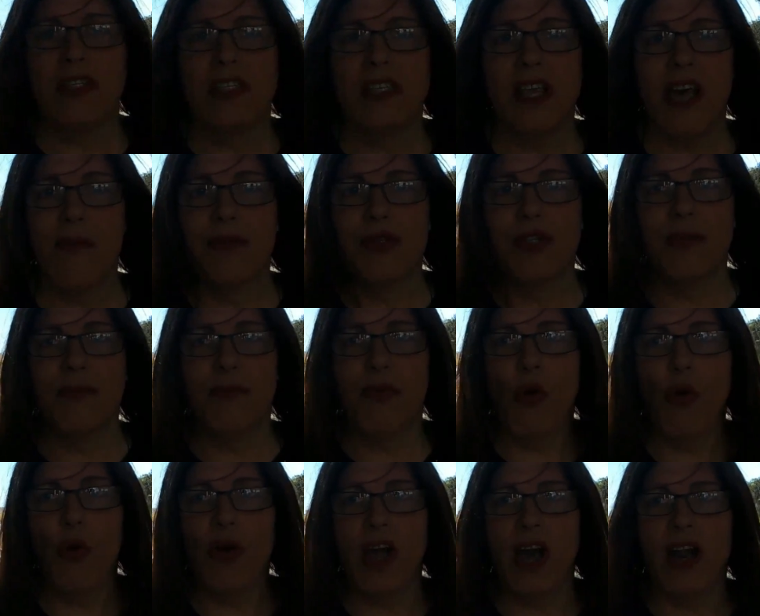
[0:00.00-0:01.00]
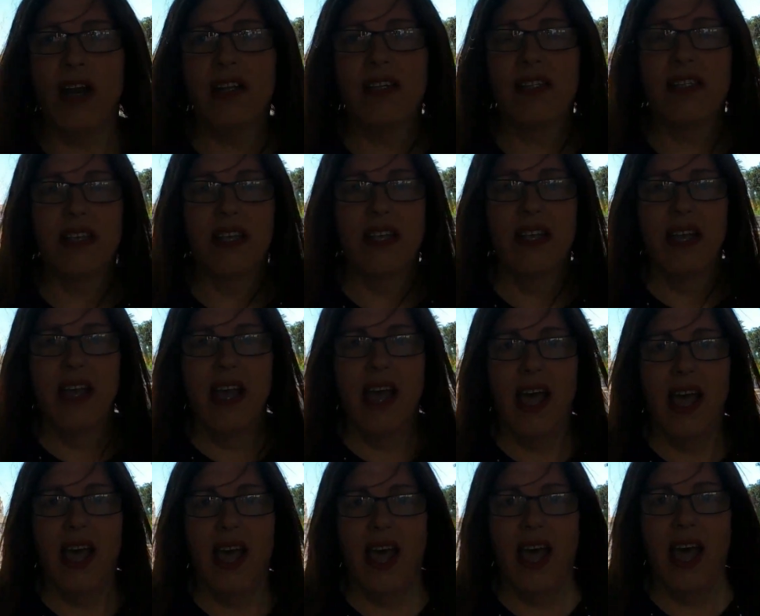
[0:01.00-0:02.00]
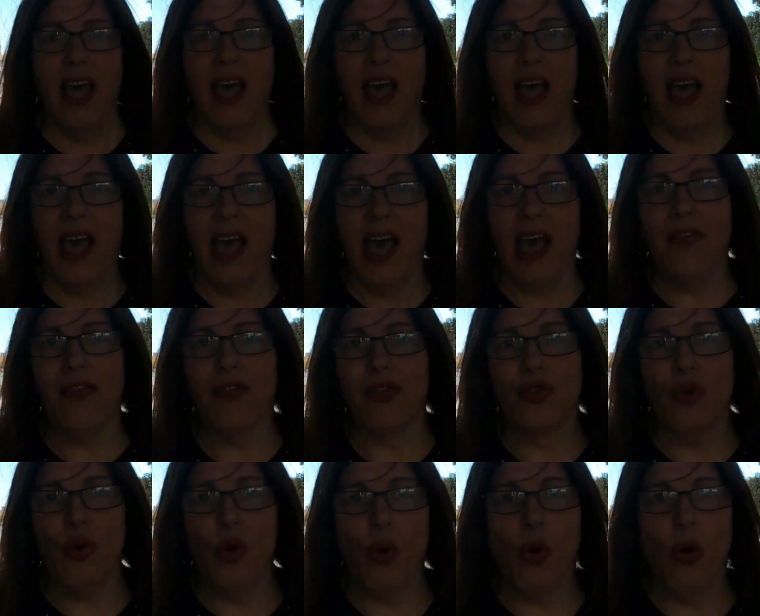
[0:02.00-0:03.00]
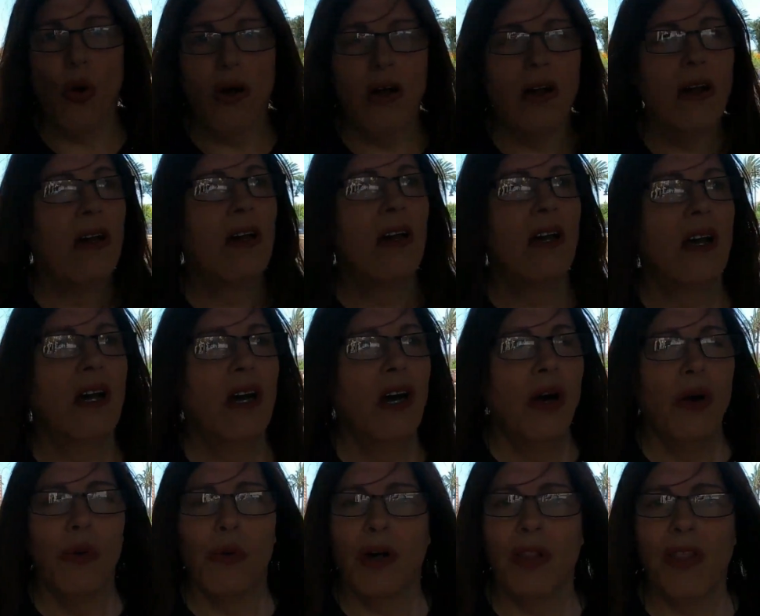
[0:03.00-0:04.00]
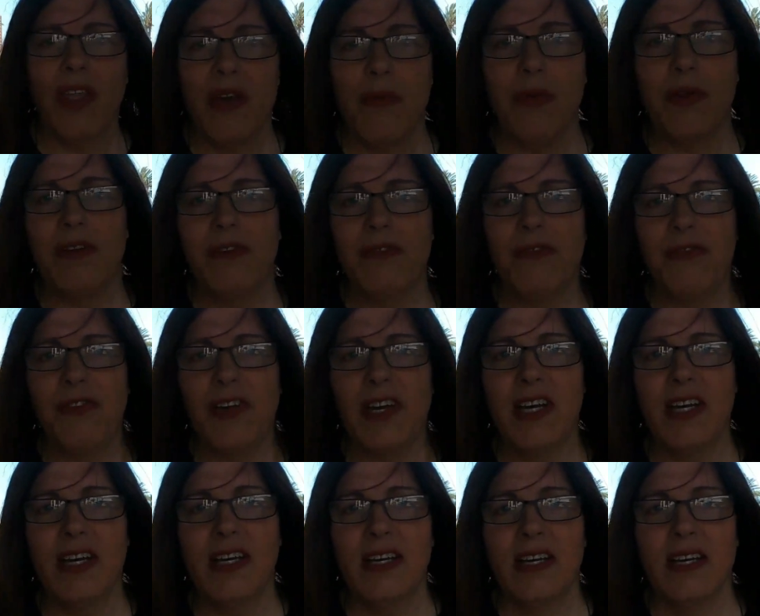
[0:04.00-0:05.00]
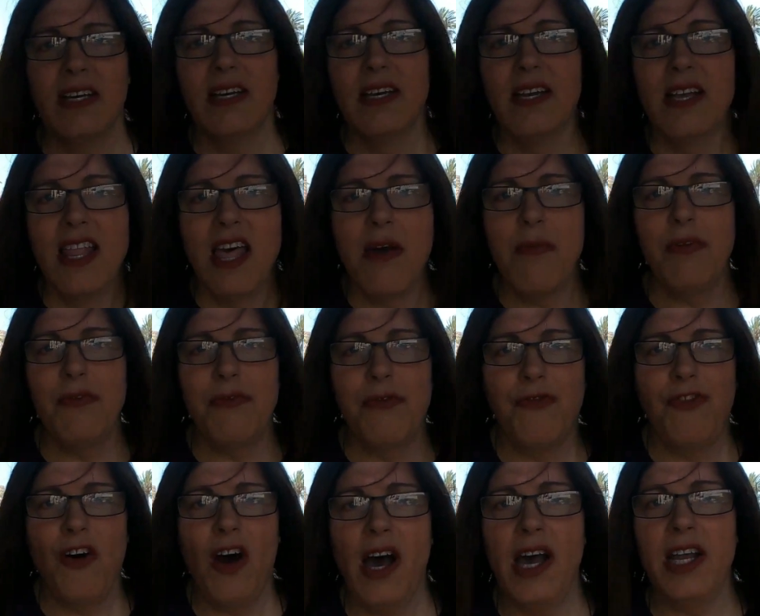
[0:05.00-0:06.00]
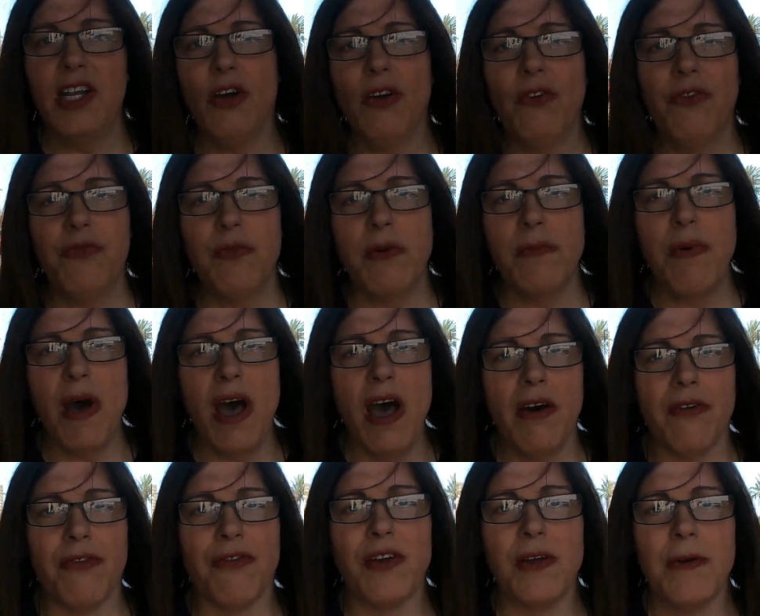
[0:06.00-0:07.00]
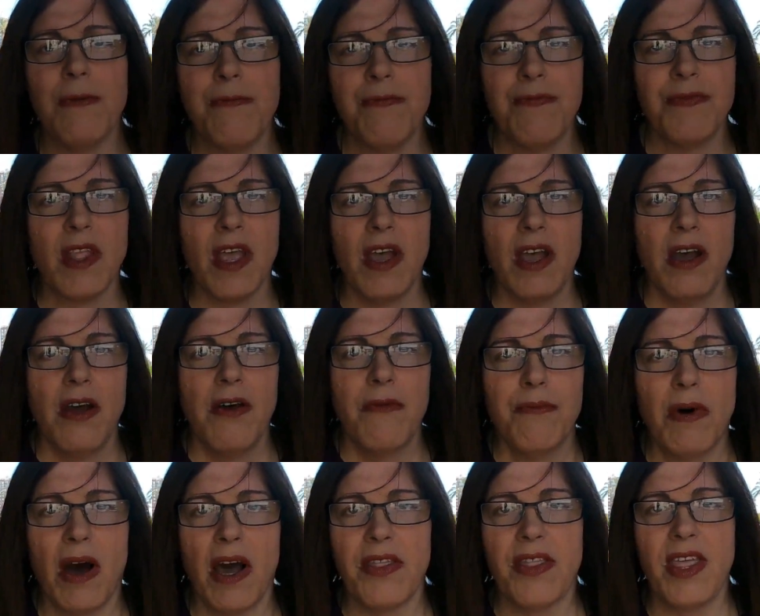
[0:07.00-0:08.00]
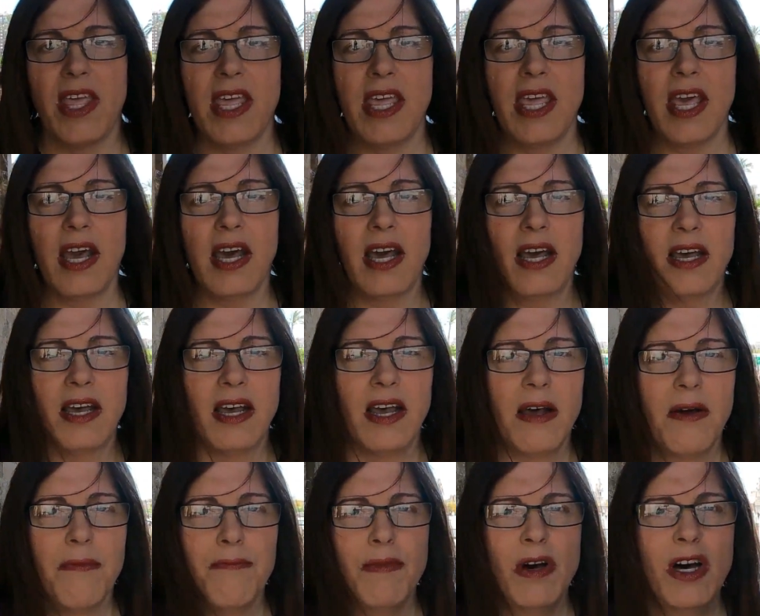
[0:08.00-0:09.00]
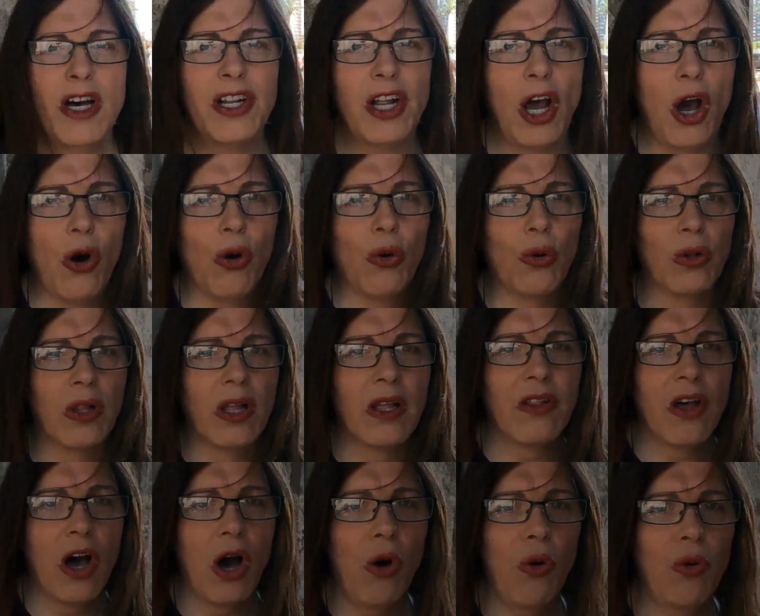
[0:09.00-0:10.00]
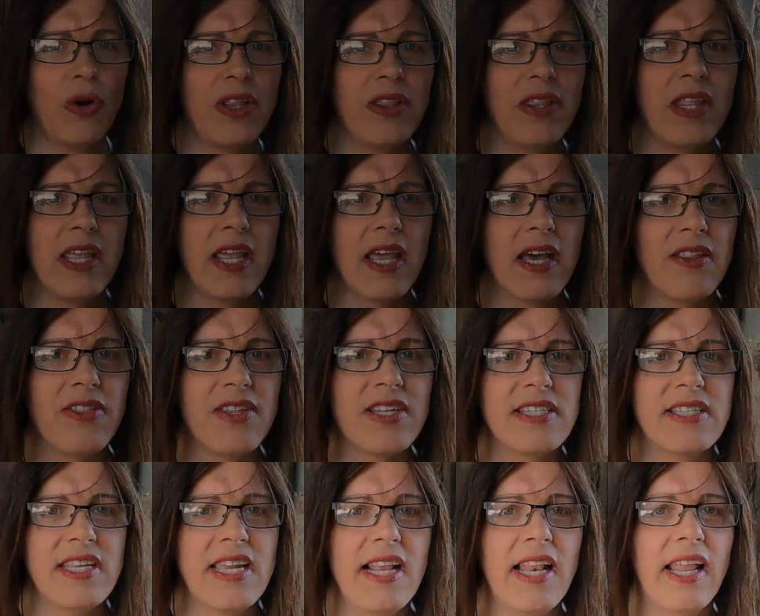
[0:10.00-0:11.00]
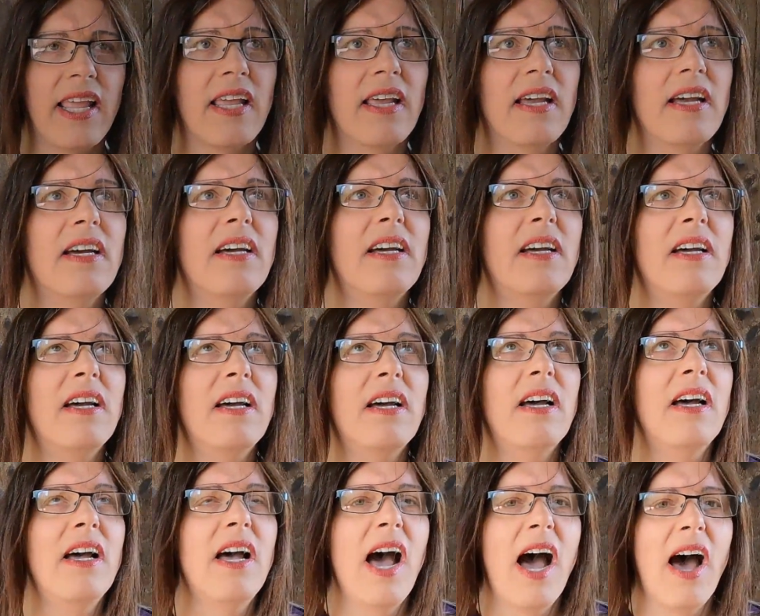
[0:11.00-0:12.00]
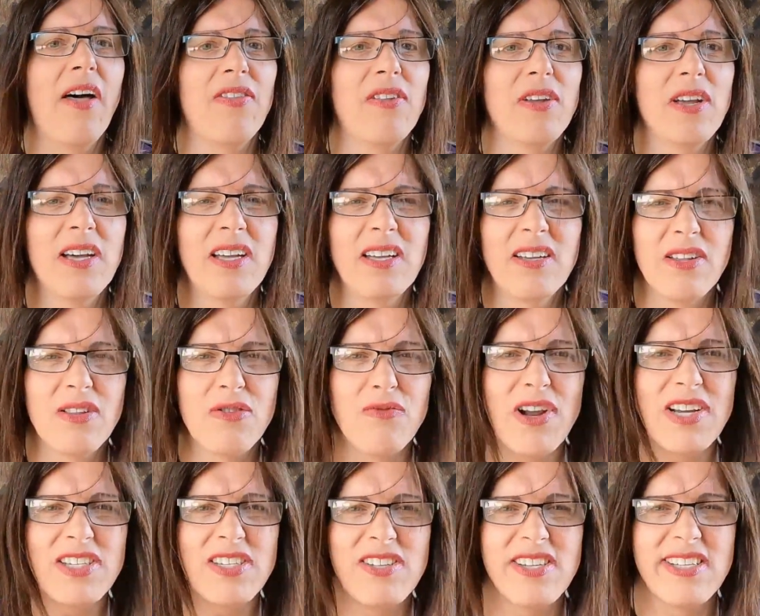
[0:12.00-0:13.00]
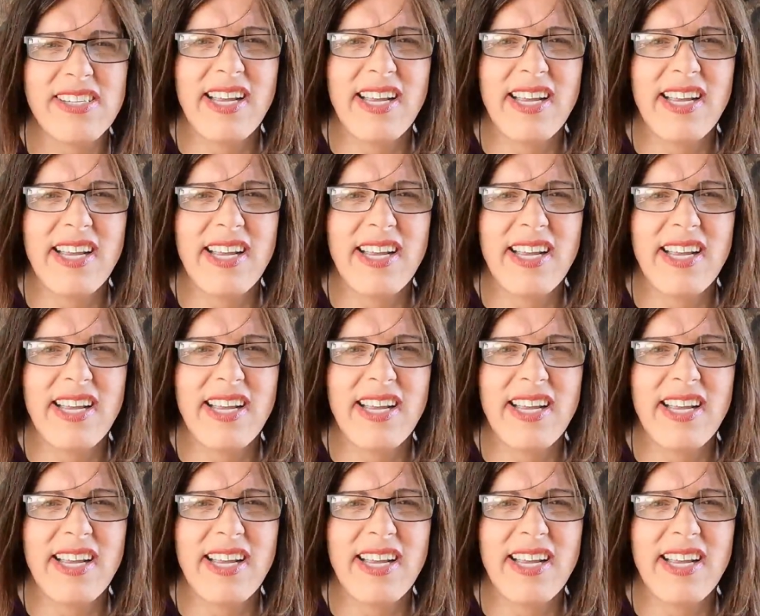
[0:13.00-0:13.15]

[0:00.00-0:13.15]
inside between the portcullis and the door, well, they would have been fired on from above by the murder hole, the hole in the ceiling. And the rest of the